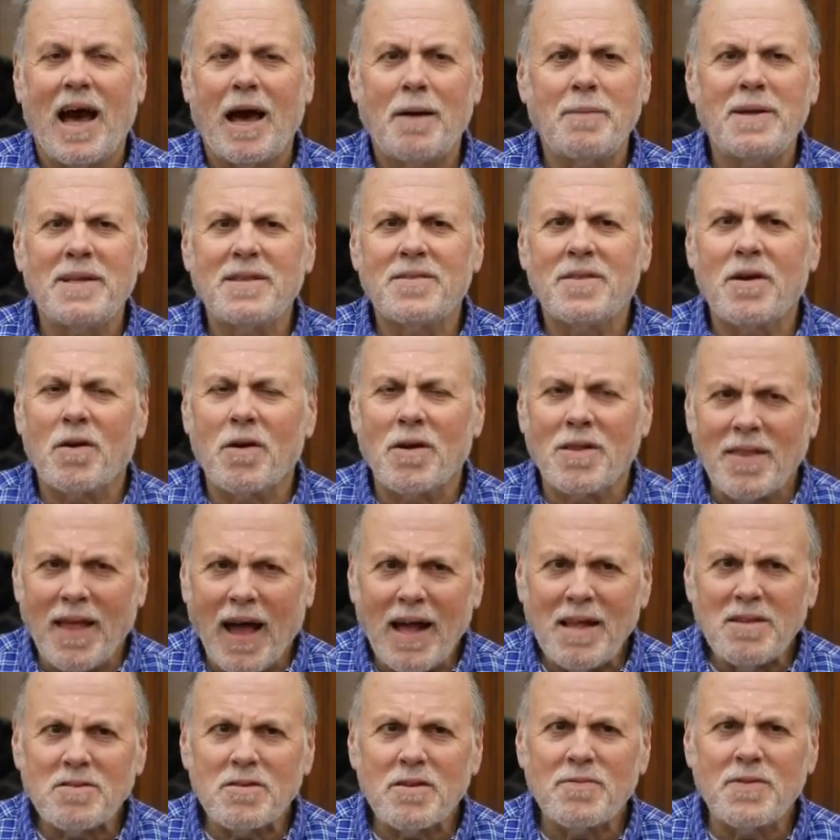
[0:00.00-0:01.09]
I mean, there are
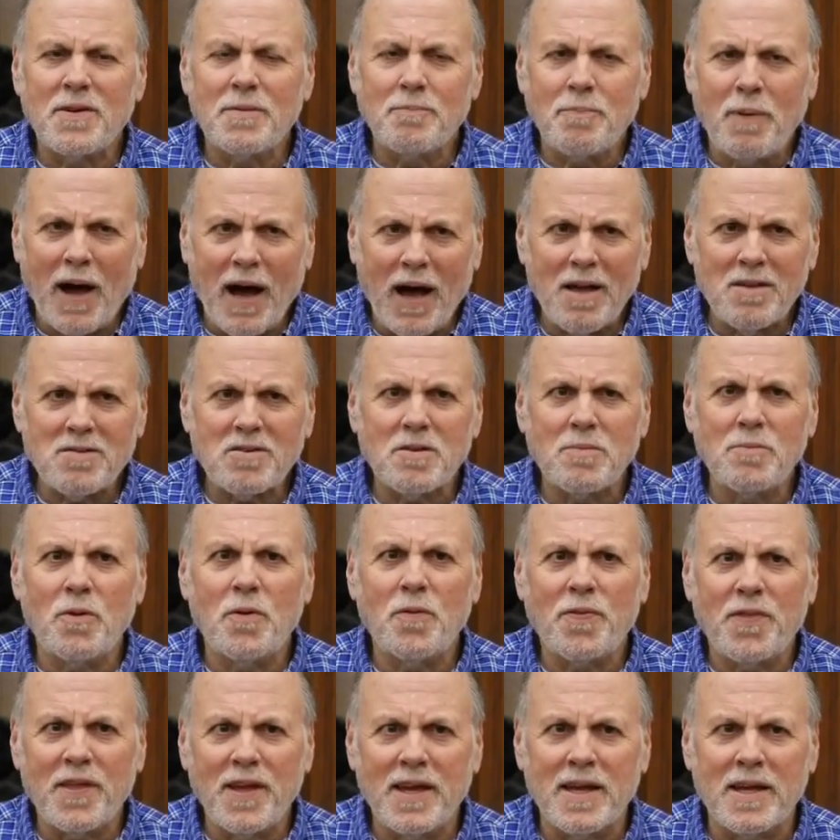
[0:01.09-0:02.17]
lots of
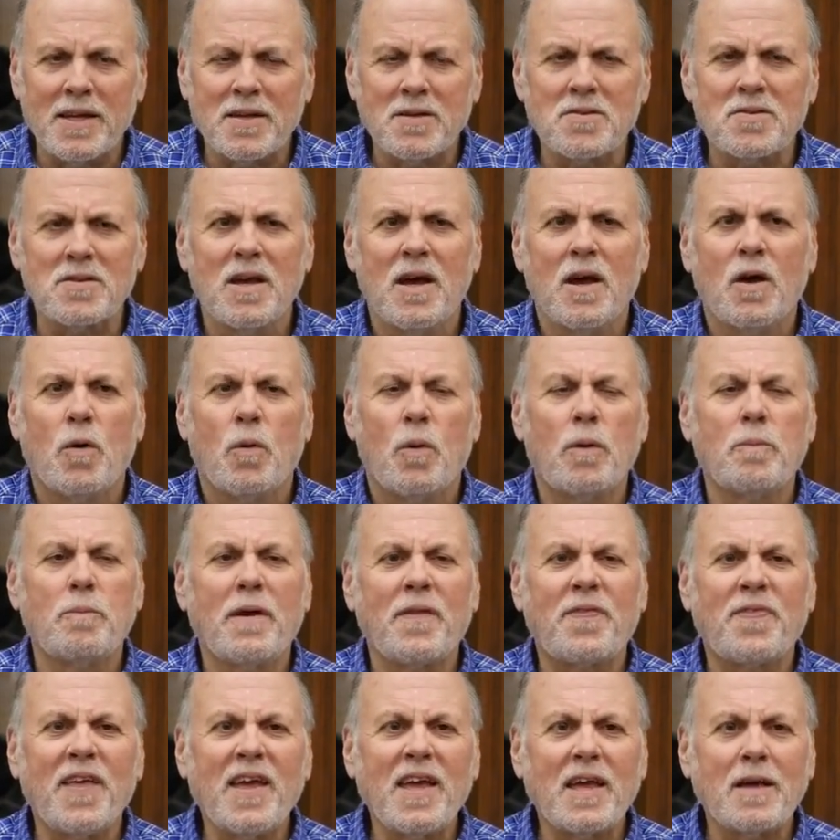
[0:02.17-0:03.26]
impossible things when
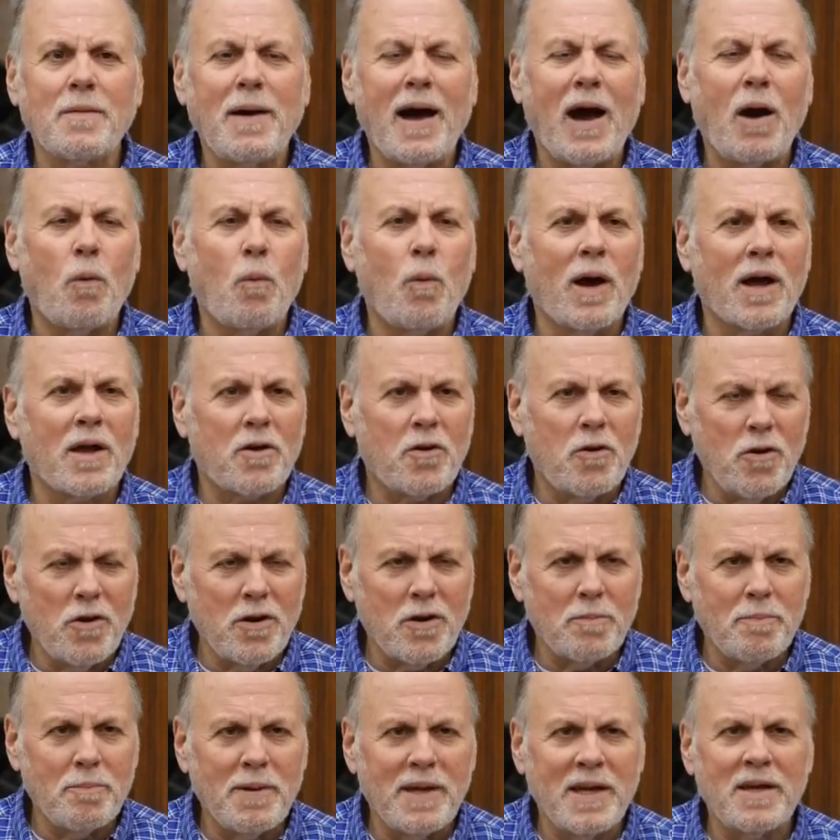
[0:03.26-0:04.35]
we think about what
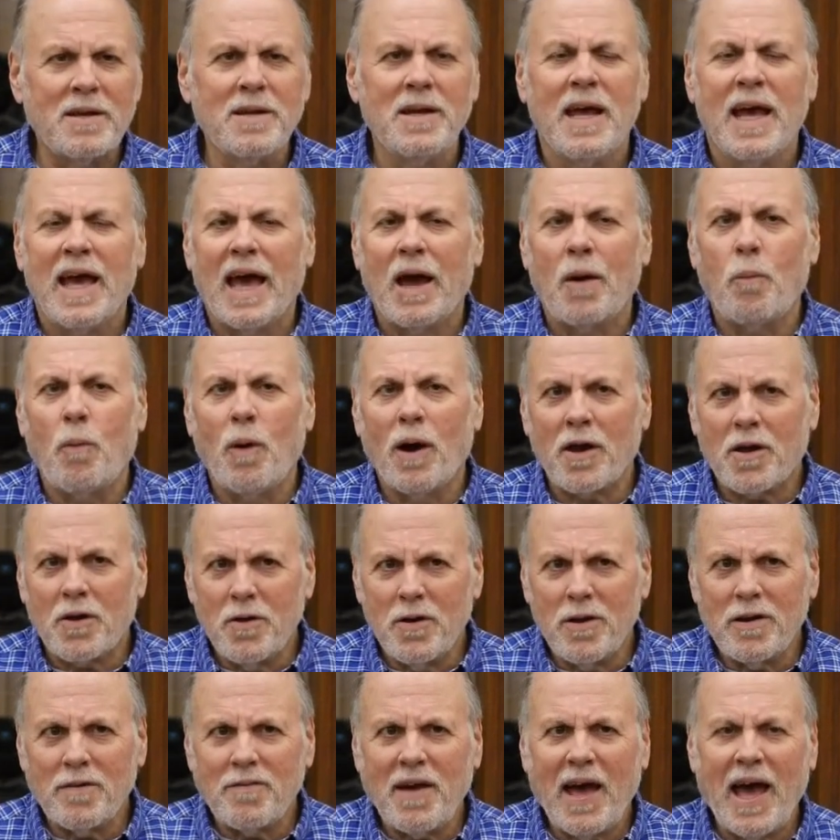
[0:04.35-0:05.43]
could have been and what
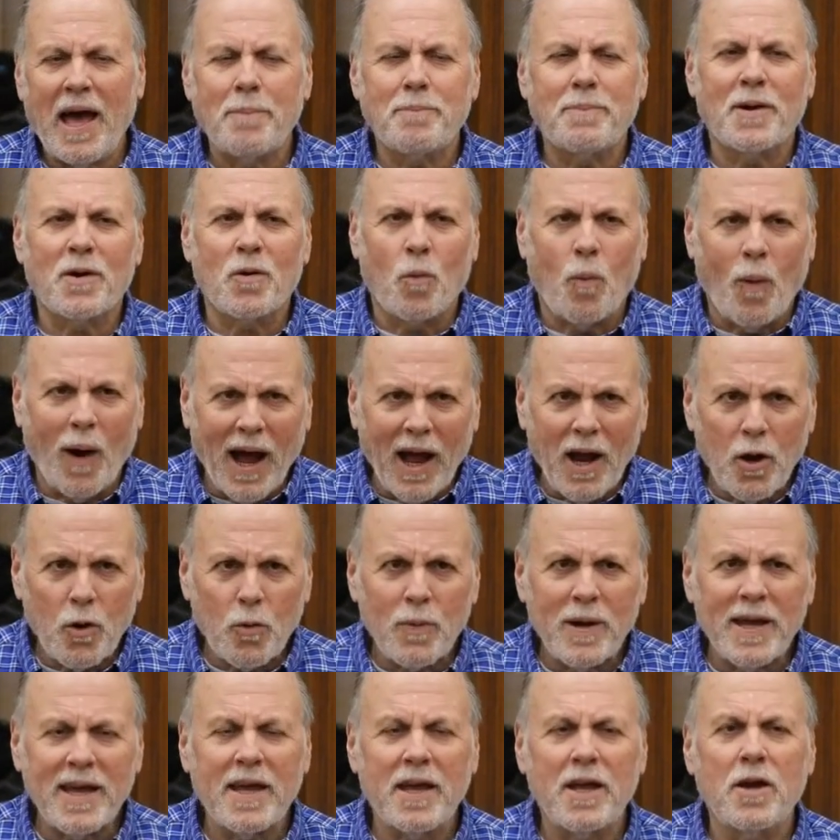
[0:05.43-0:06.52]
could have happened. Why are
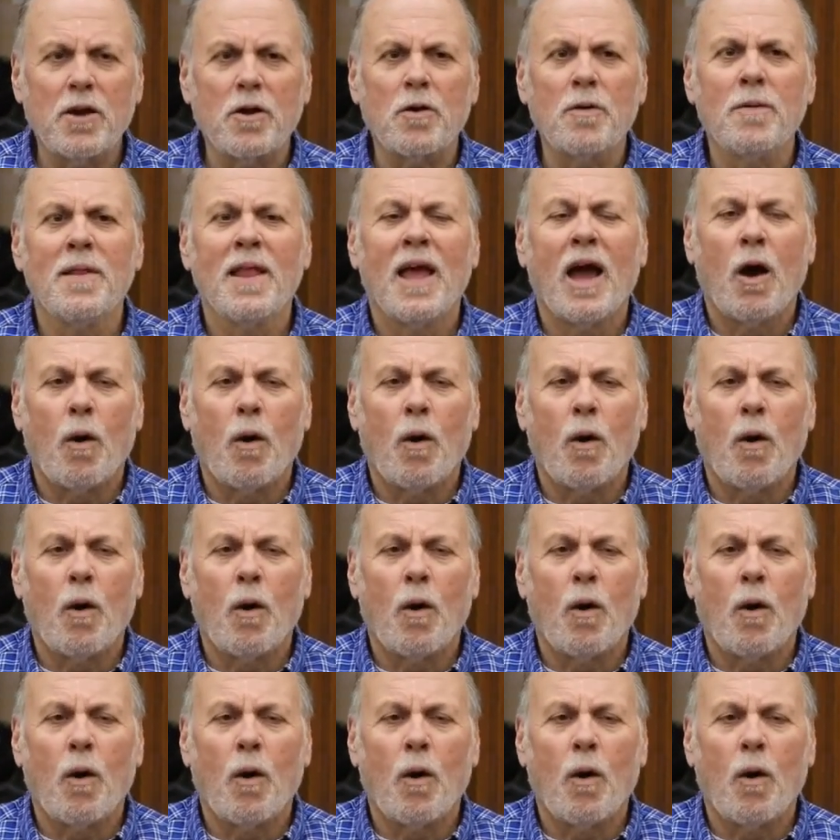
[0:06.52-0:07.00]
we here?